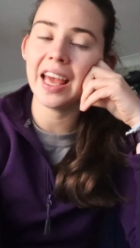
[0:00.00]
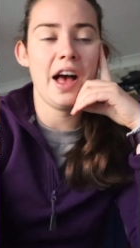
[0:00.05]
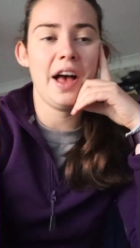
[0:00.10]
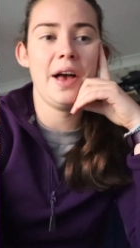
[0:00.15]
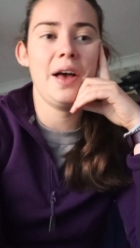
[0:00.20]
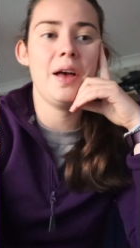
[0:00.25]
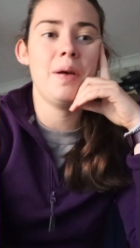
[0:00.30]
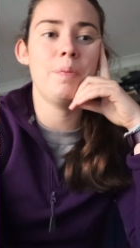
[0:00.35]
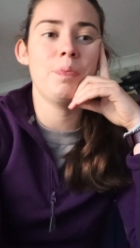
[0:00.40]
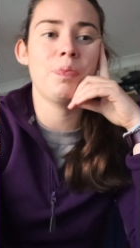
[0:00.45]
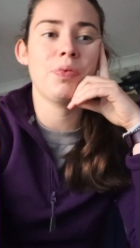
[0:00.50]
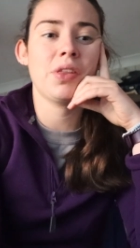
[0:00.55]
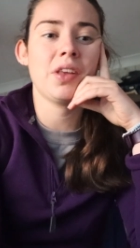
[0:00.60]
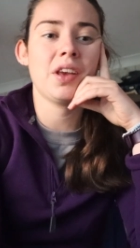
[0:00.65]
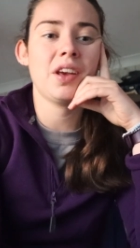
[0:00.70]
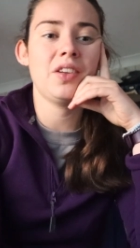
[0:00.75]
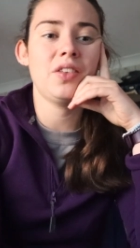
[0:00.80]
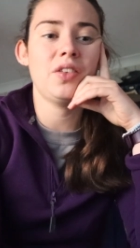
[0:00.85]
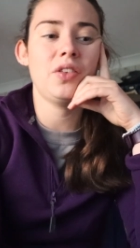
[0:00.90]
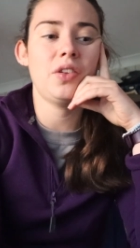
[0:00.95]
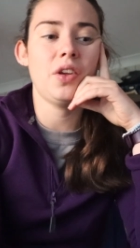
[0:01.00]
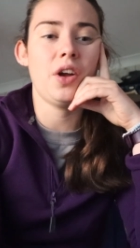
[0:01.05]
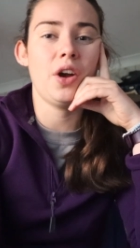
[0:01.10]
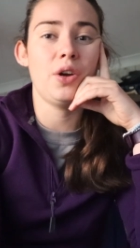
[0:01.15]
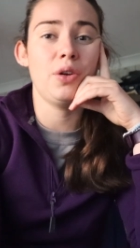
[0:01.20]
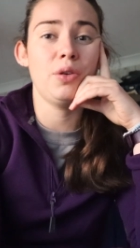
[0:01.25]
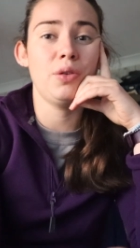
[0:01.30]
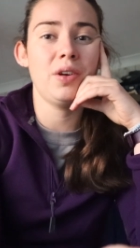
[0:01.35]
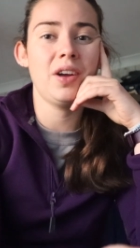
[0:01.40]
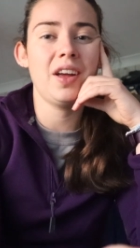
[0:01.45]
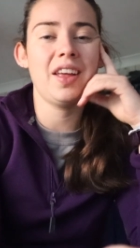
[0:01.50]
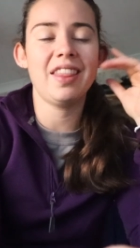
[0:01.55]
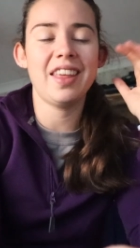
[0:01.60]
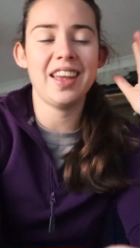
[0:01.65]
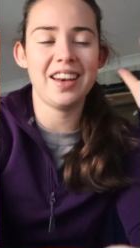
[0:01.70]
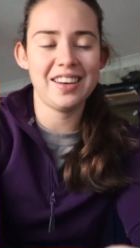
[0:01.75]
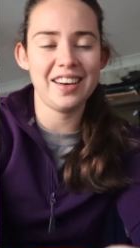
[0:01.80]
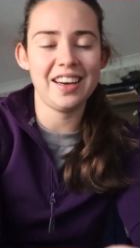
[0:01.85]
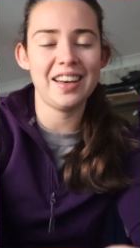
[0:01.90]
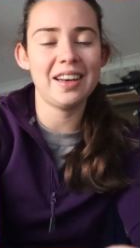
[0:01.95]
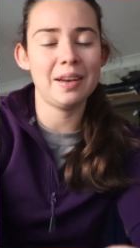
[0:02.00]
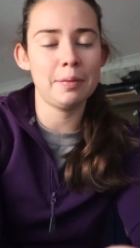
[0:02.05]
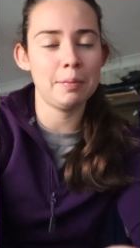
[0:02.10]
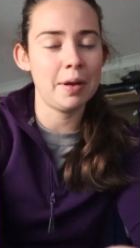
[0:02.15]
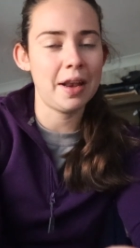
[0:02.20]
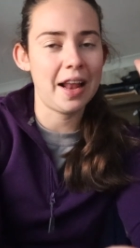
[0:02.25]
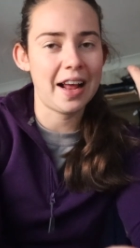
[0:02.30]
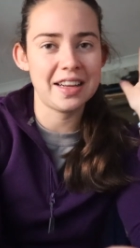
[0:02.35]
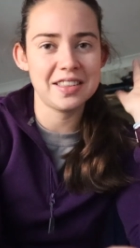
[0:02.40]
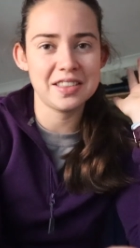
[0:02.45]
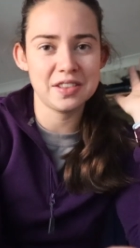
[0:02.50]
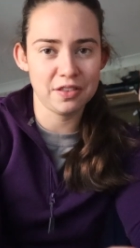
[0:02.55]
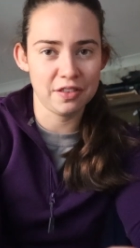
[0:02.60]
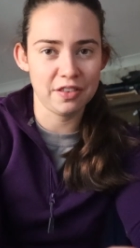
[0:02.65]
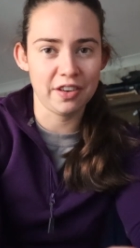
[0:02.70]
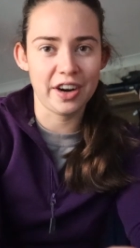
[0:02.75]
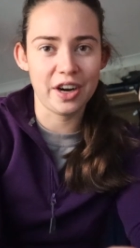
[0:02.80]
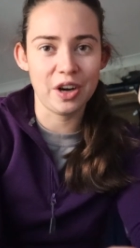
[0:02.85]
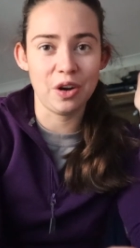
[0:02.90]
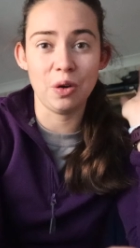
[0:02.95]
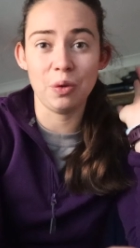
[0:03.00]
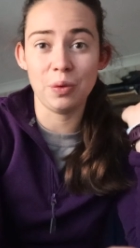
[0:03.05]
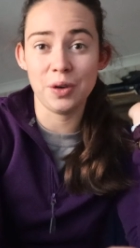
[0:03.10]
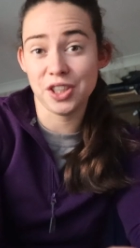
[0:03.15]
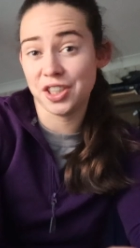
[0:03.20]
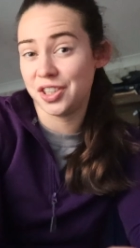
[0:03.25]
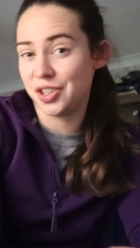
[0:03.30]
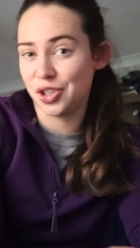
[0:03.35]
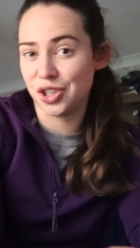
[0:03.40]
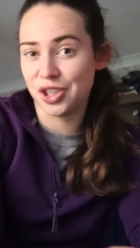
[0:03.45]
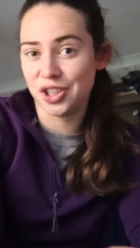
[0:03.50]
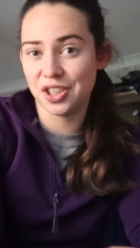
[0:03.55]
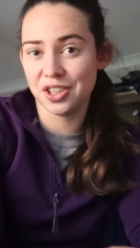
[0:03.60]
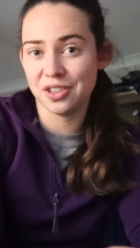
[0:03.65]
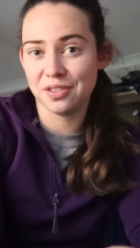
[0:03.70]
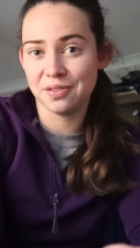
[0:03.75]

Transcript: Um, so it didn't last for very long, which is good.